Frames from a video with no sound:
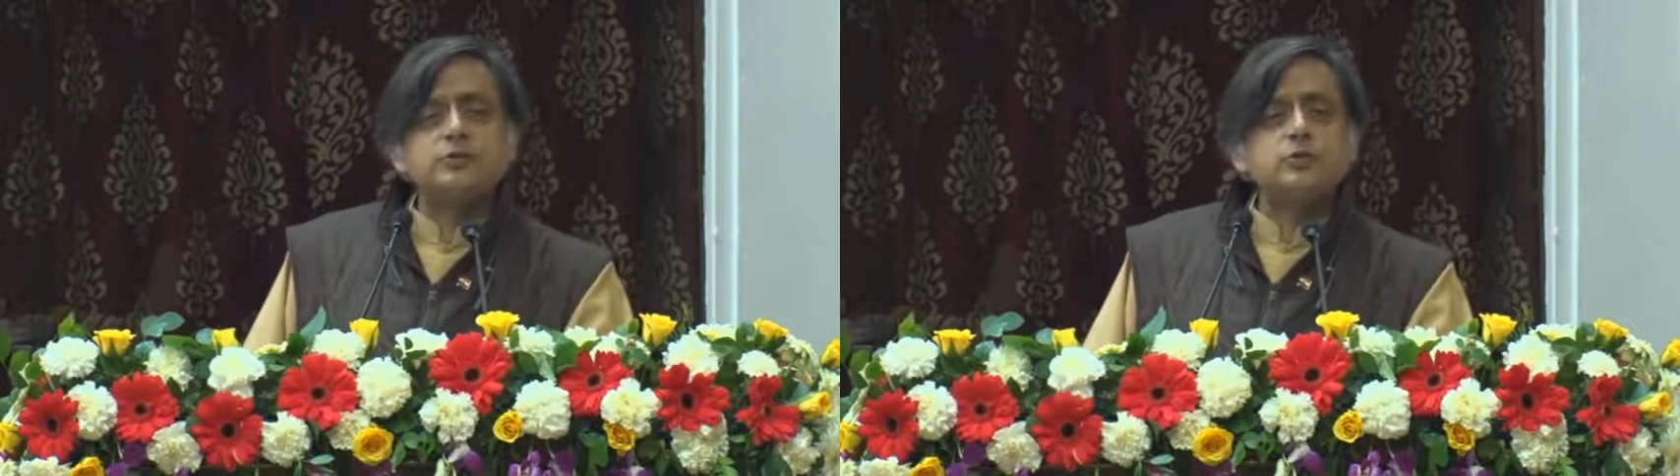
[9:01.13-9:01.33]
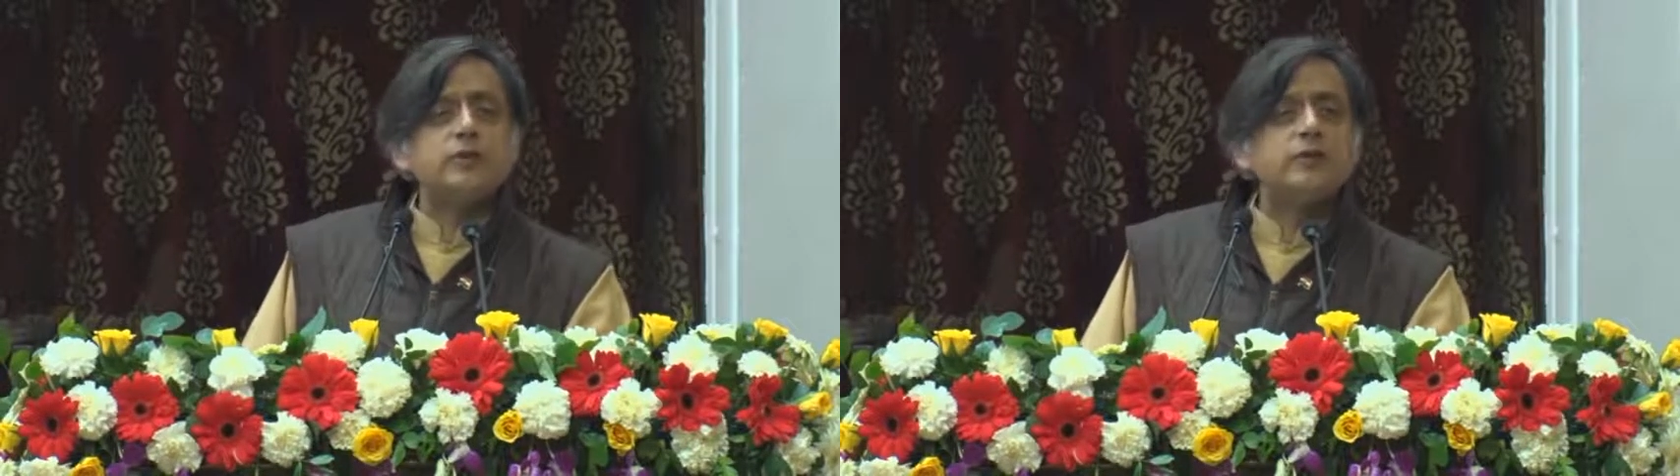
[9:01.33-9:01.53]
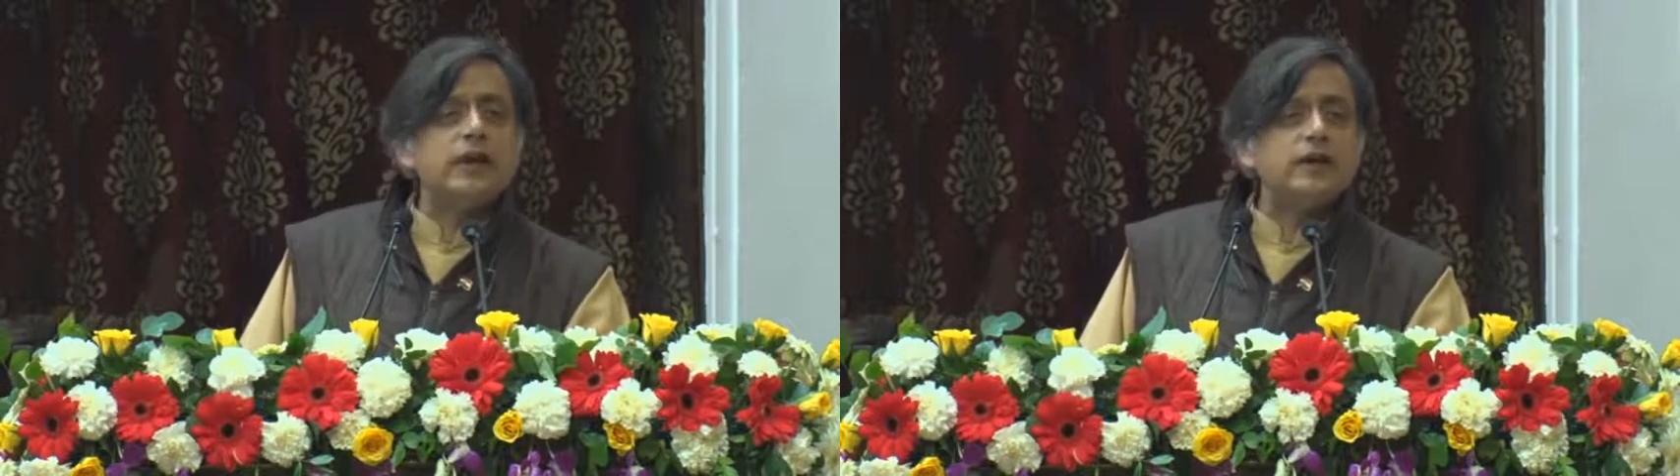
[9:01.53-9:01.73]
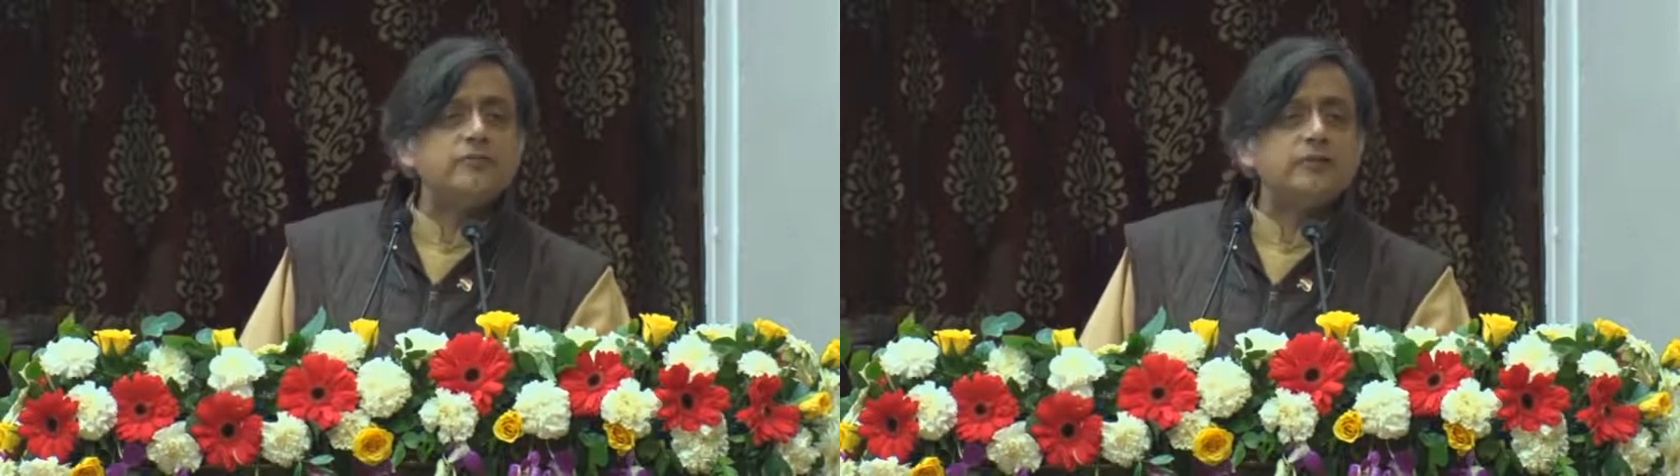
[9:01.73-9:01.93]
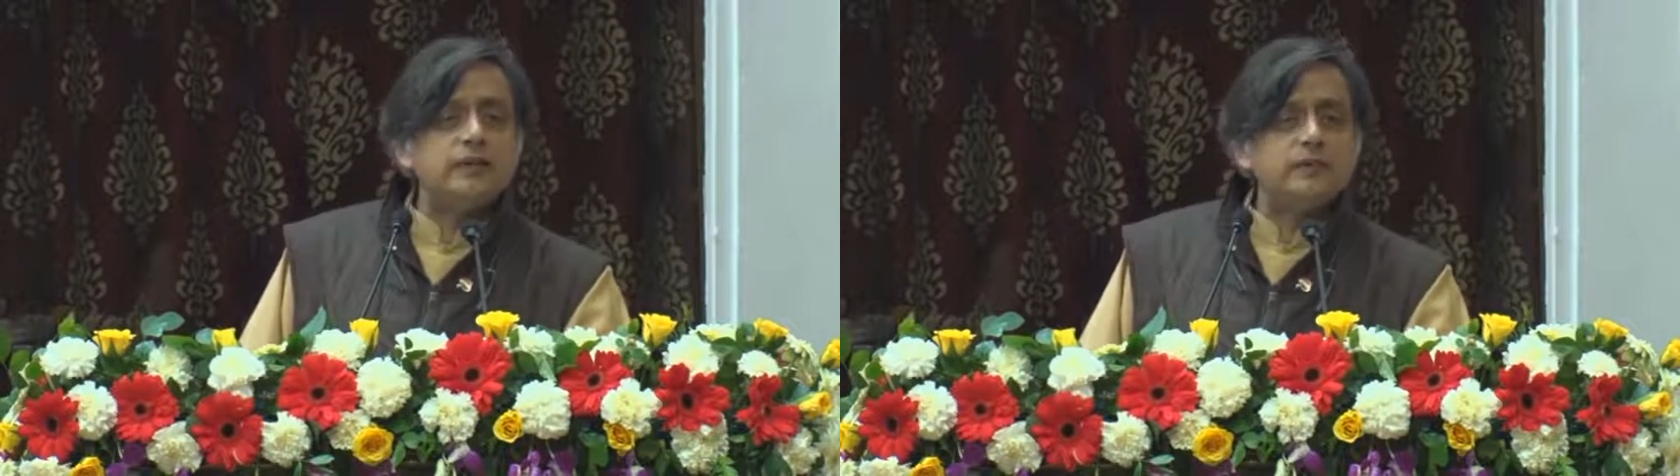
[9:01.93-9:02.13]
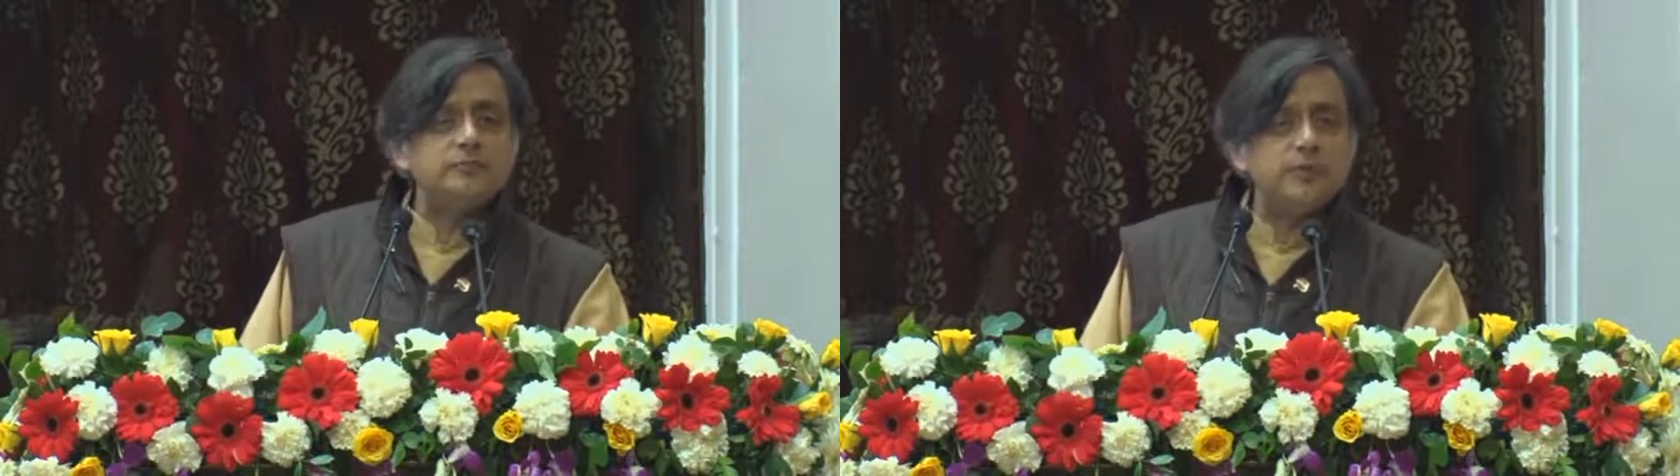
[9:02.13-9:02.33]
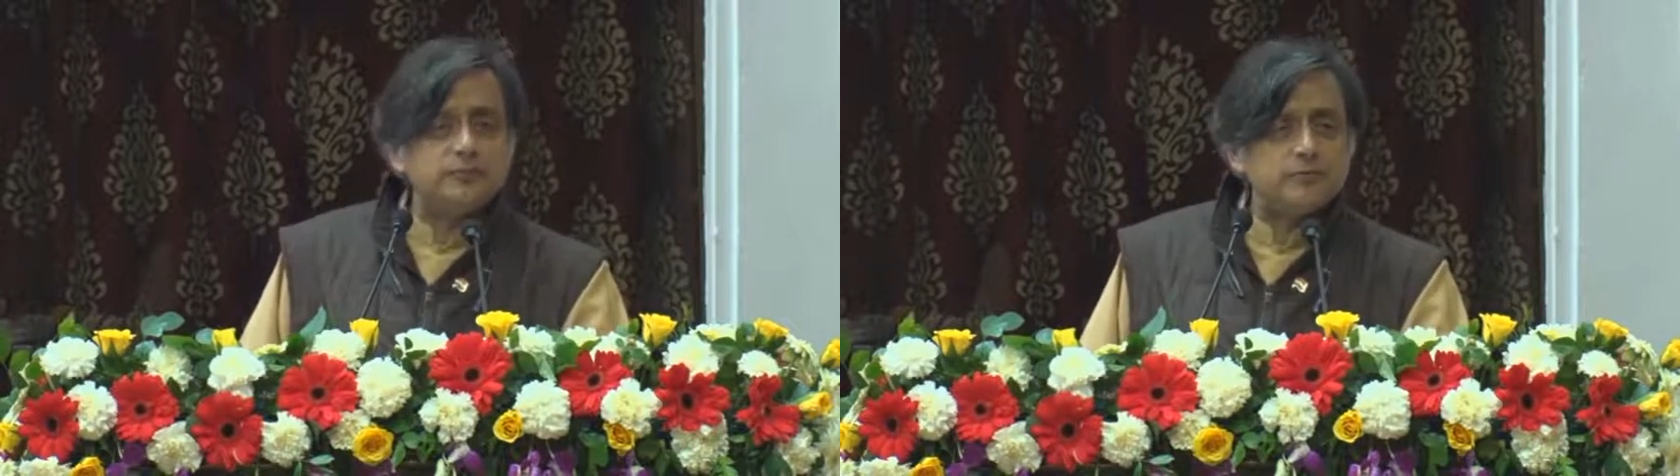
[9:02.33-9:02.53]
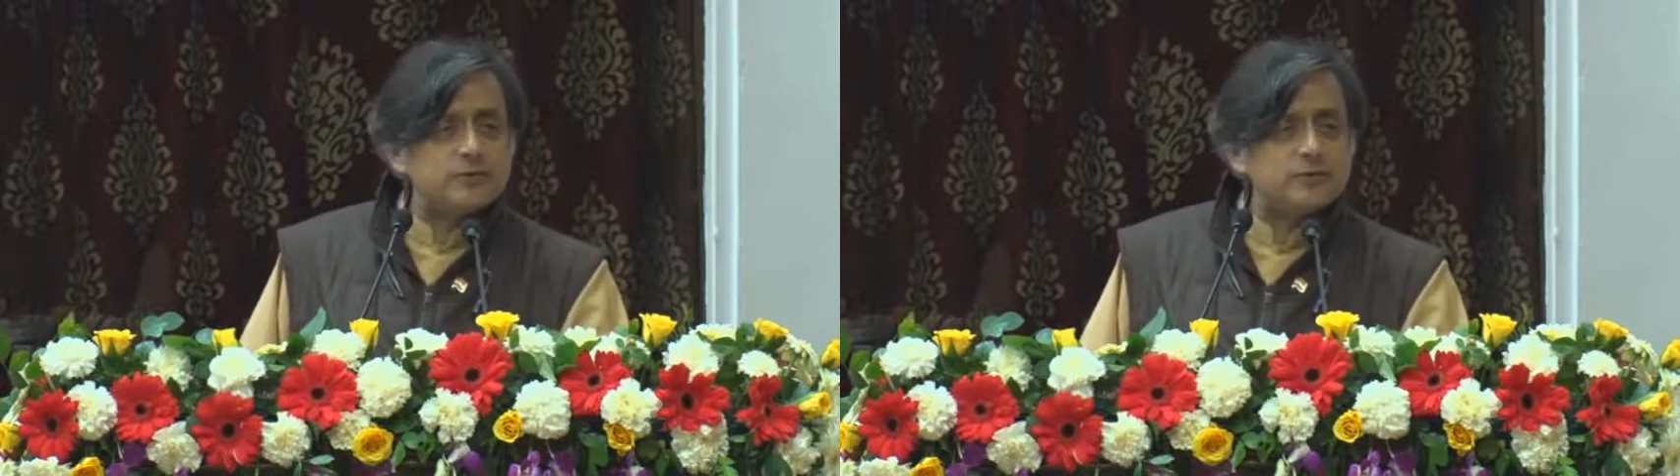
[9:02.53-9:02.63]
2.5 million people,